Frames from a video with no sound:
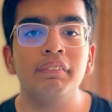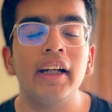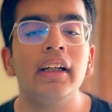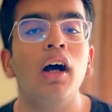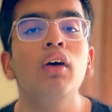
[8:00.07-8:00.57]
of
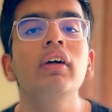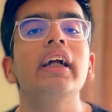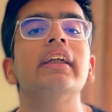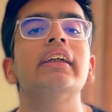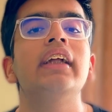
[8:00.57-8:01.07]
right now,
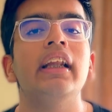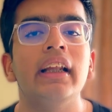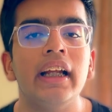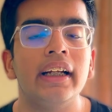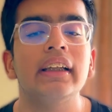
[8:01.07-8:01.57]
it's the
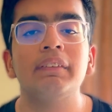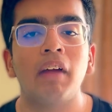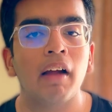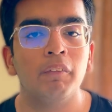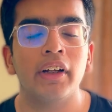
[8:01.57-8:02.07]
latest
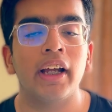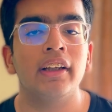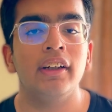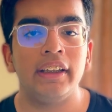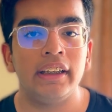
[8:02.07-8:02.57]
MacBook Air
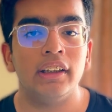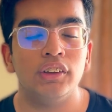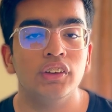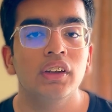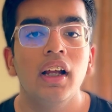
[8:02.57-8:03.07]

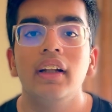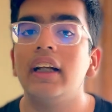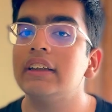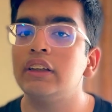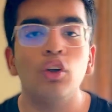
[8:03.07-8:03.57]
13-inch.
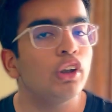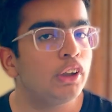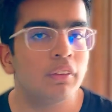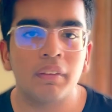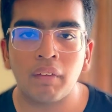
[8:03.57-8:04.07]
There's no
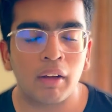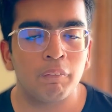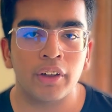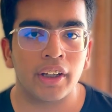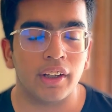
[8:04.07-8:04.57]
newer
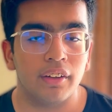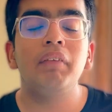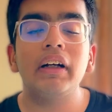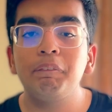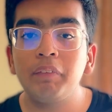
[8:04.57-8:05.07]
MacBook Air.
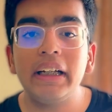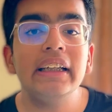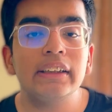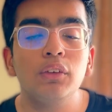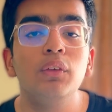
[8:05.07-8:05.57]
But
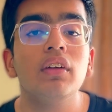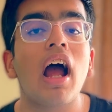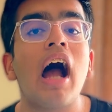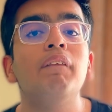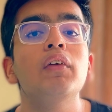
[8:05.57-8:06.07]
pretty soon,
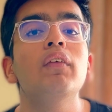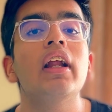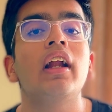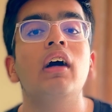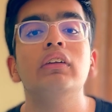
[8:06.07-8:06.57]
Apple
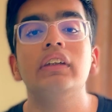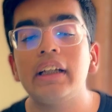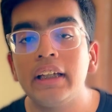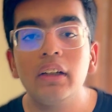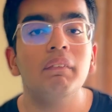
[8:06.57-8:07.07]
will announce
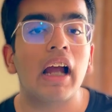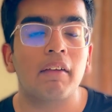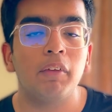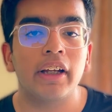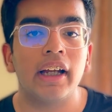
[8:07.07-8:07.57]
the new
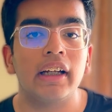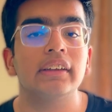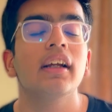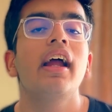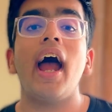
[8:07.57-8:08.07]
MacBook
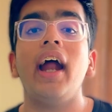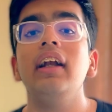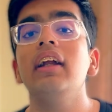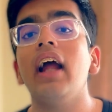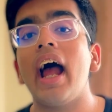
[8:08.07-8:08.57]
Airs.
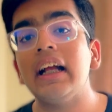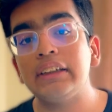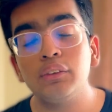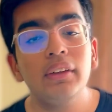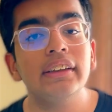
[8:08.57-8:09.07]
And
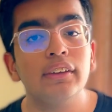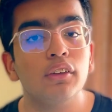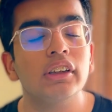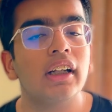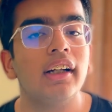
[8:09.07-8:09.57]
as soon as
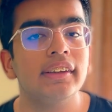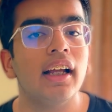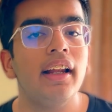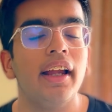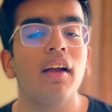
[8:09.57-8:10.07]
those start
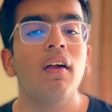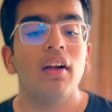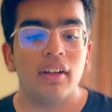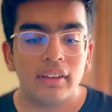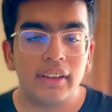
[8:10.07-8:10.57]
selling,
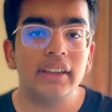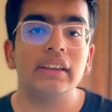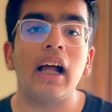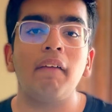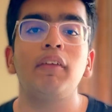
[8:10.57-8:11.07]

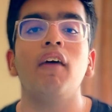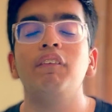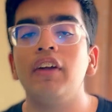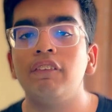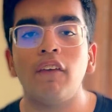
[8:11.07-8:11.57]
this
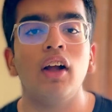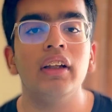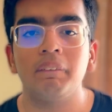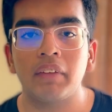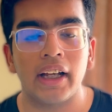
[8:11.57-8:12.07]
laptop will fall
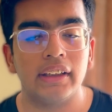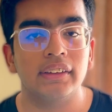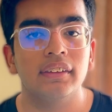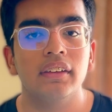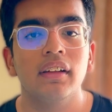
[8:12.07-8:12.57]
in
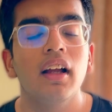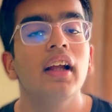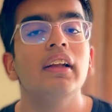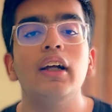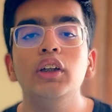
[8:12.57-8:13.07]
price.
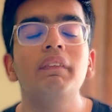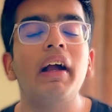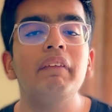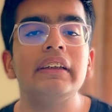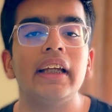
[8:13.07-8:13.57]
Now you
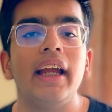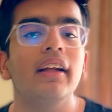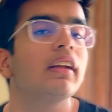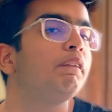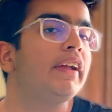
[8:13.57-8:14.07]
might be
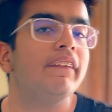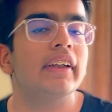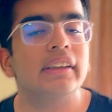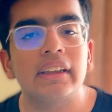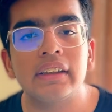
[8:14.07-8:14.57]
saying the
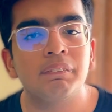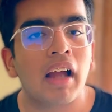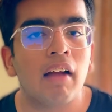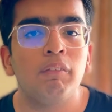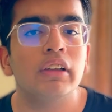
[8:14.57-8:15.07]
previous year's
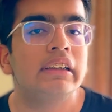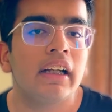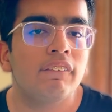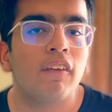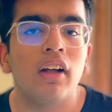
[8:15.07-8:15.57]
MacBooks
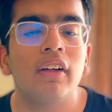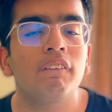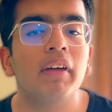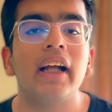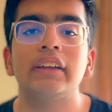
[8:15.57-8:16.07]
didn't fall
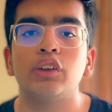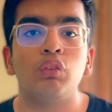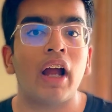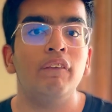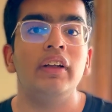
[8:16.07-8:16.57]
in price, so
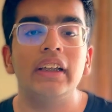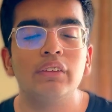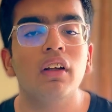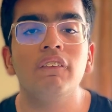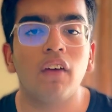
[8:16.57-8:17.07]
why will
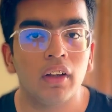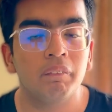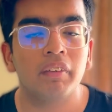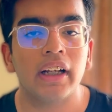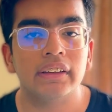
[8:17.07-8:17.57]
this one fall
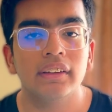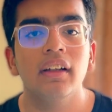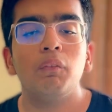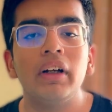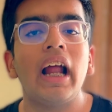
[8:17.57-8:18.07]
in price?
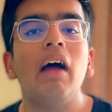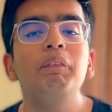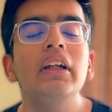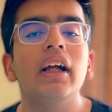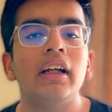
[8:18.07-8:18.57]
When
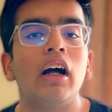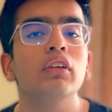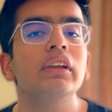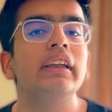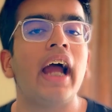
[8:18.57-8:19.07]
Apple
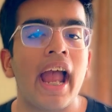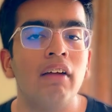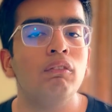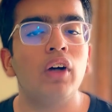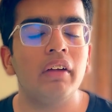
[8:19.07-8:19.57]
announced the
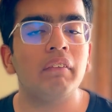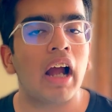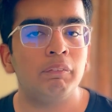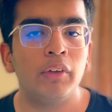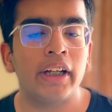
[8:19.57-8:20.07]
M1
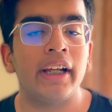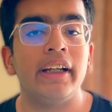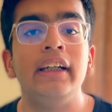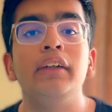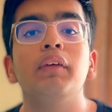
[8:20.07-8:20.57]
MacBook Air
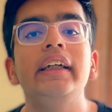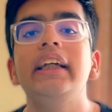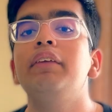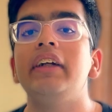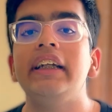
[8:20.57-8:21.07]
in
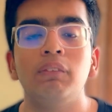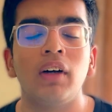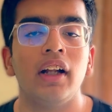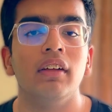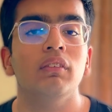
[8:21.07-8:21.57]

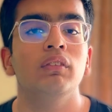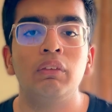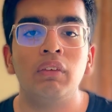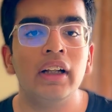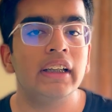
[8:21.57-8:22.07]
2021, the
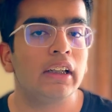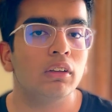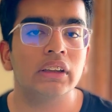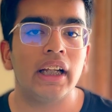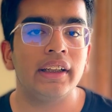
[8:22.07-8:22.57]
one that
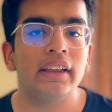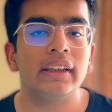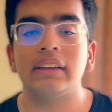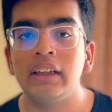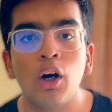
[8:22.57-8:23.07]
looks like
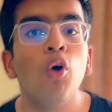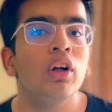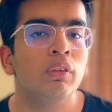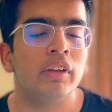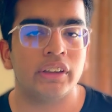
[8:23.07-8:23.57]
this, the
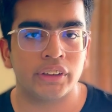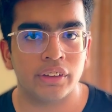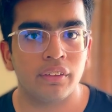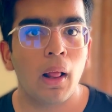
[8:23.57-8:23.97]
old version,